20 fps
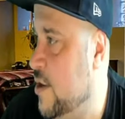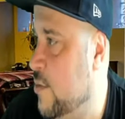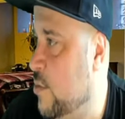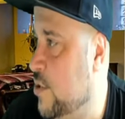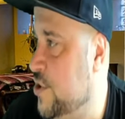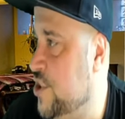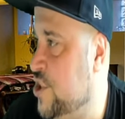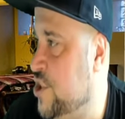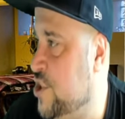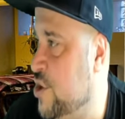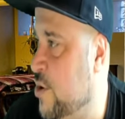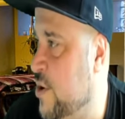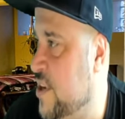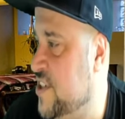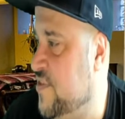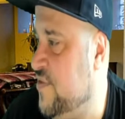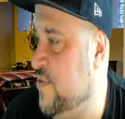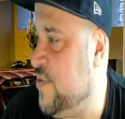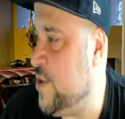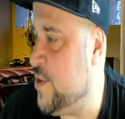We'll just show
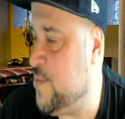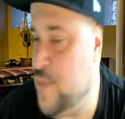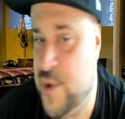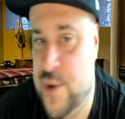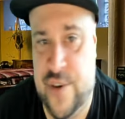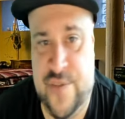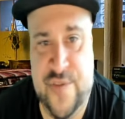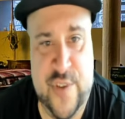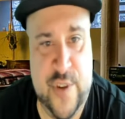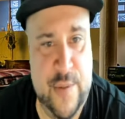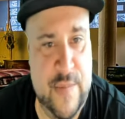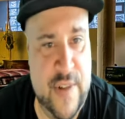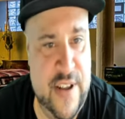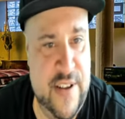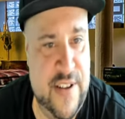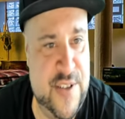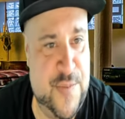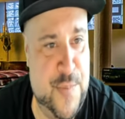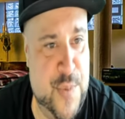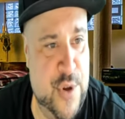his
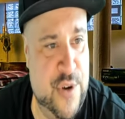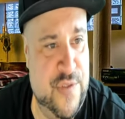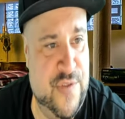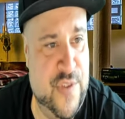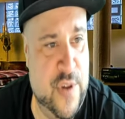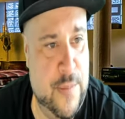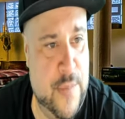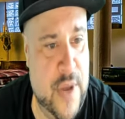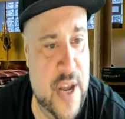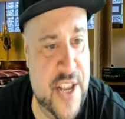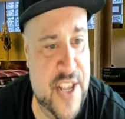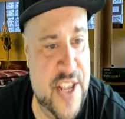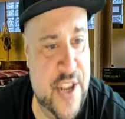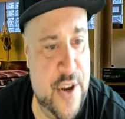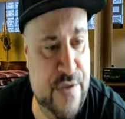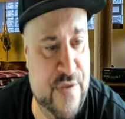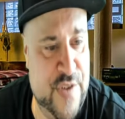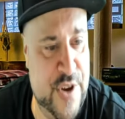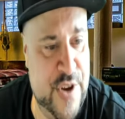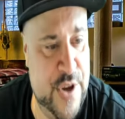beautiful mug
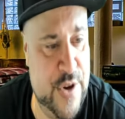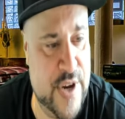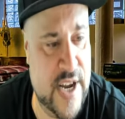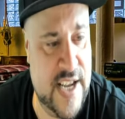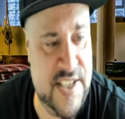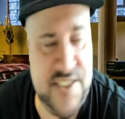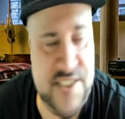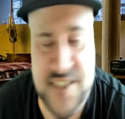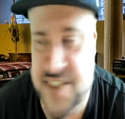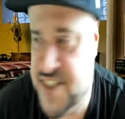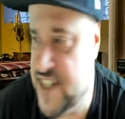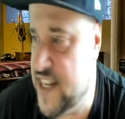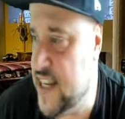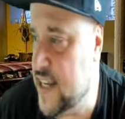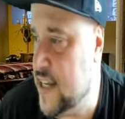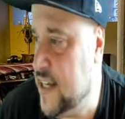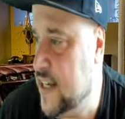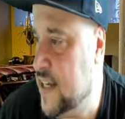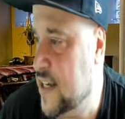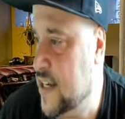here for you guys to see.